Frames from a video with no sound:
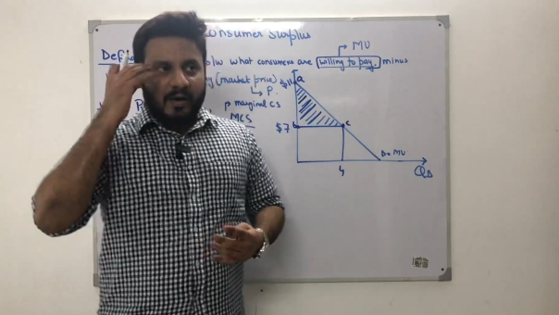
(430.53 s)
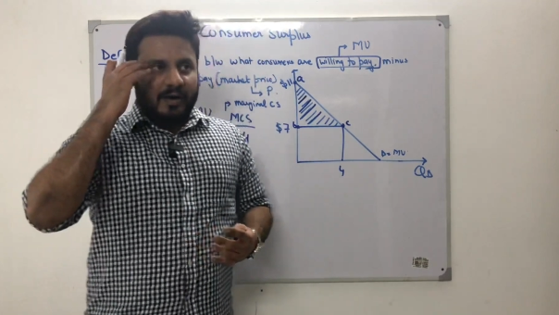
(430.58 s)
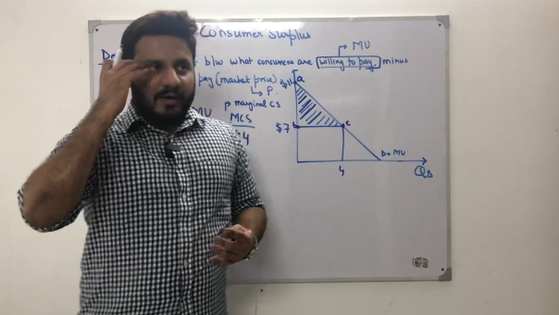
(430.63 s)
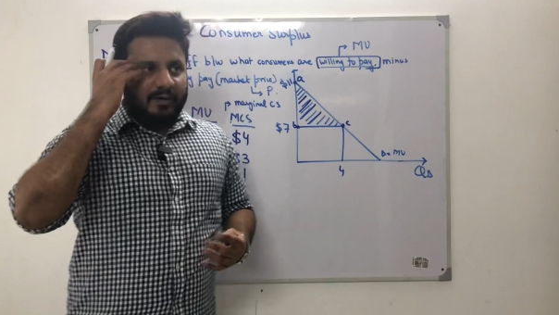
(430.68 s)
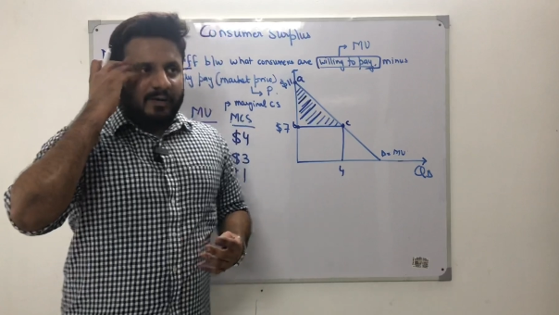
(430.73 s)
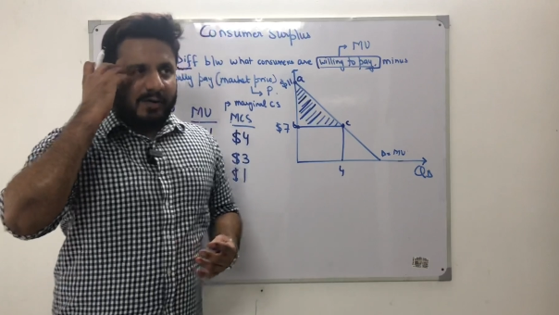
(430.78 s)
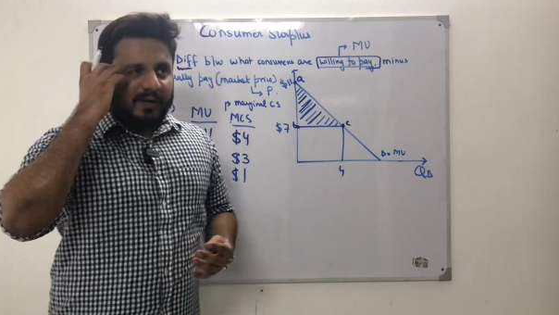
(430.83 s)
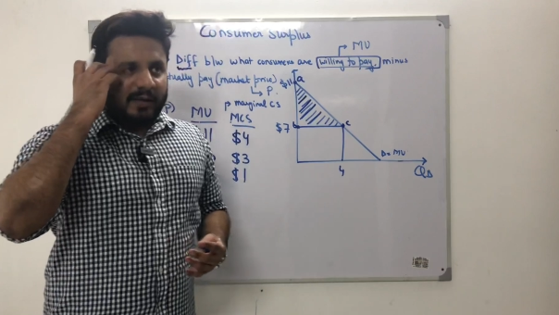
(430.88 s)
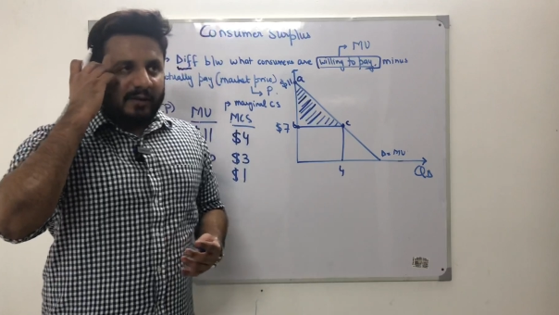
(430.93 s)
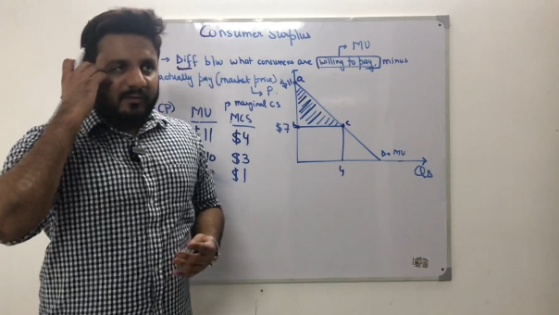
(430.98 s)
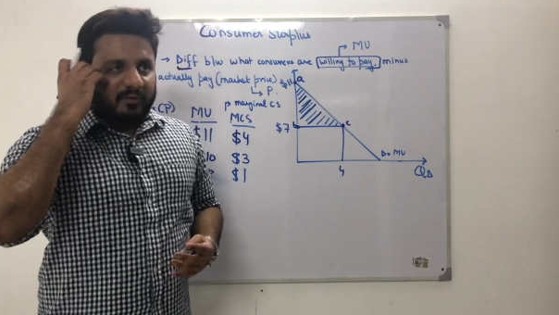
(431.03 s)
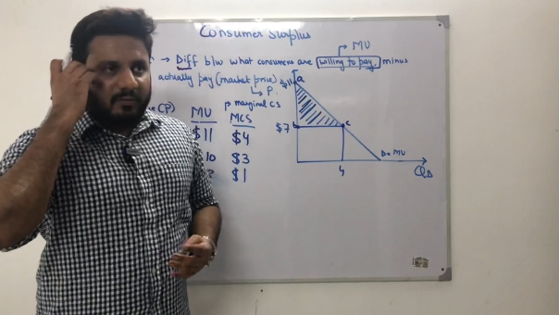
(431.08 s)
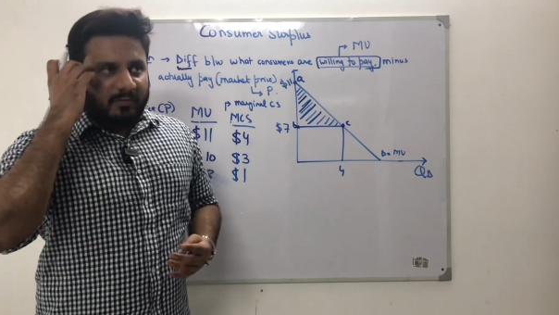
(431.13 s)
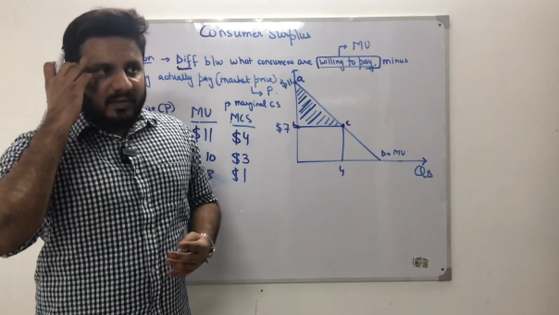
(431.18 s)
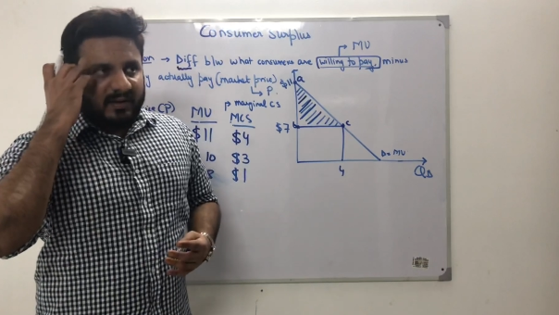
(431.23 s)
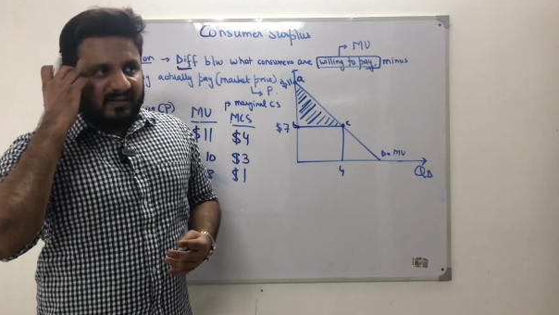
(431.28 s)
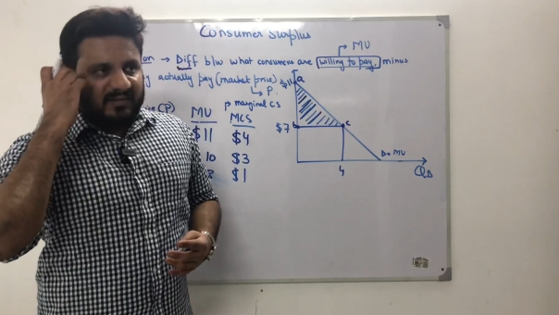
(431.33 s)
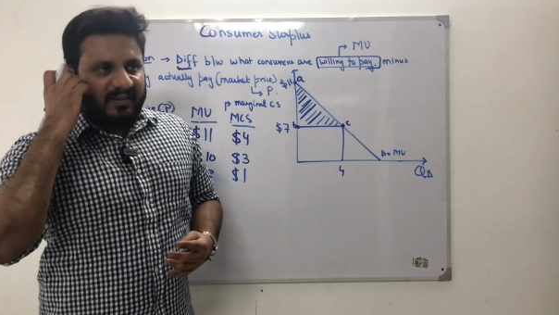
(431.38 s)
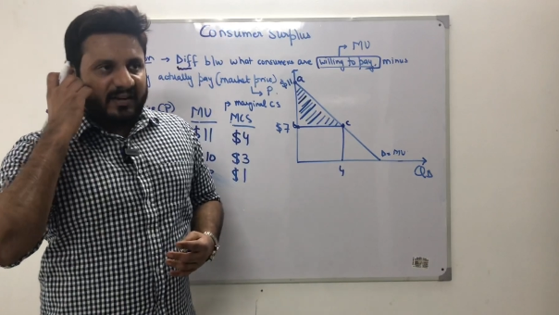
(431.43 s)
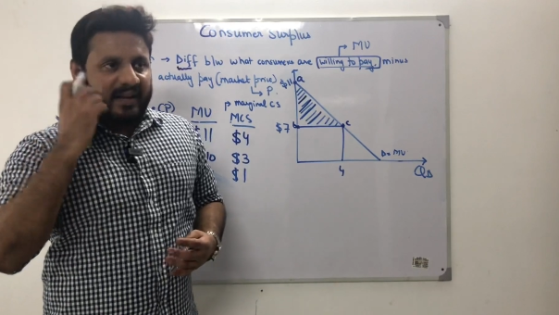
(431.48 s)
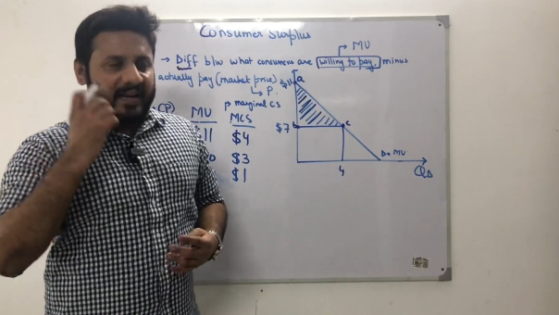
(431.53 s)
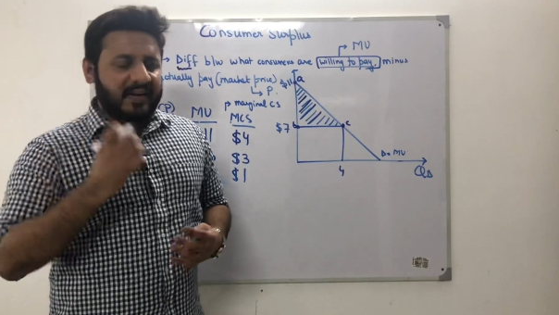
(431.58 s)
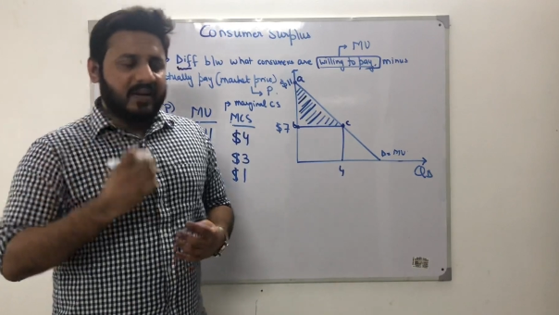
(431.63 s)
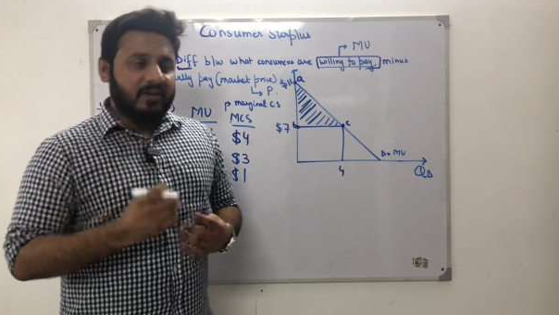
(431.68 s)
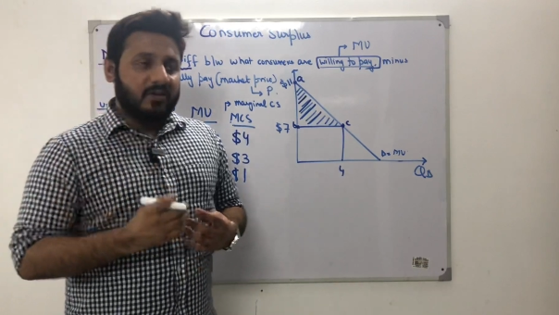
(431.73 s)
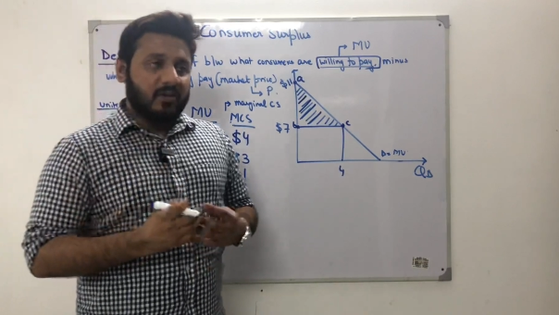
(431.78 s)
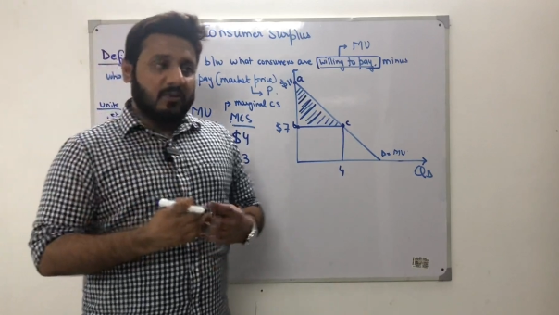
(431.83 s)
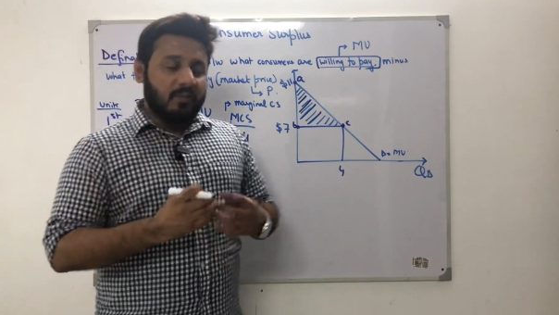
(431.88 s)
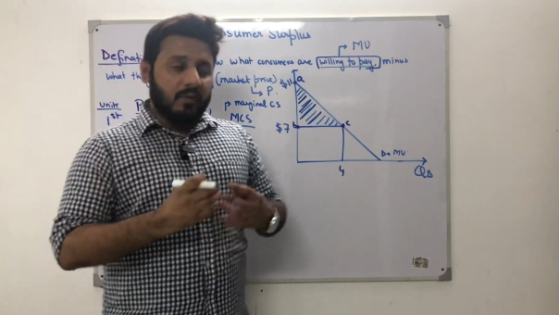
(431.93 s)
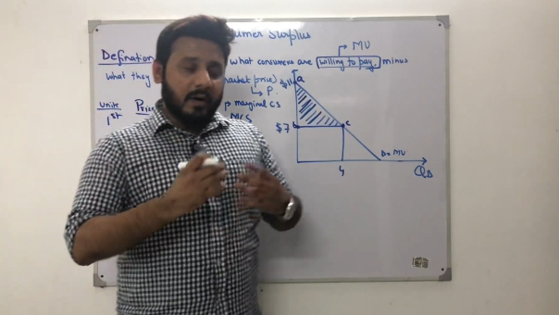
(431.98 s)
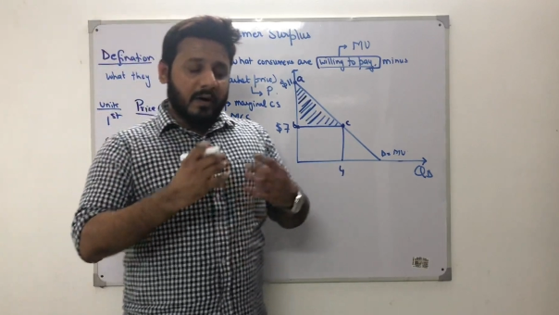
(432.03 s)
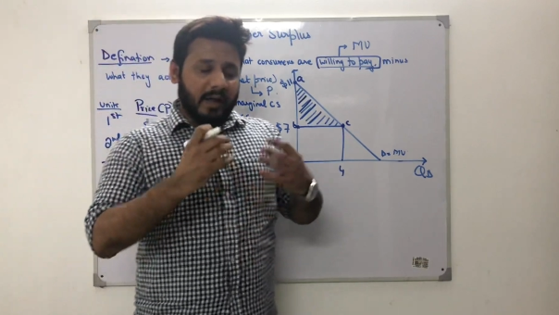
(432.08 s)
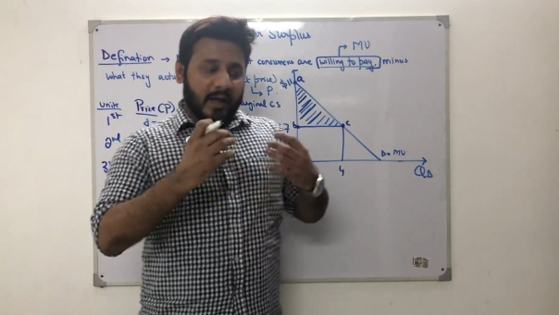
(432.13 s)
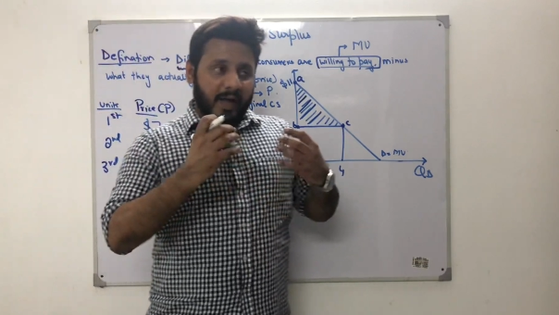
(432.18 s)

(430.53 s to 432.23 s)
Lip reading: So the consumer is like, you know what,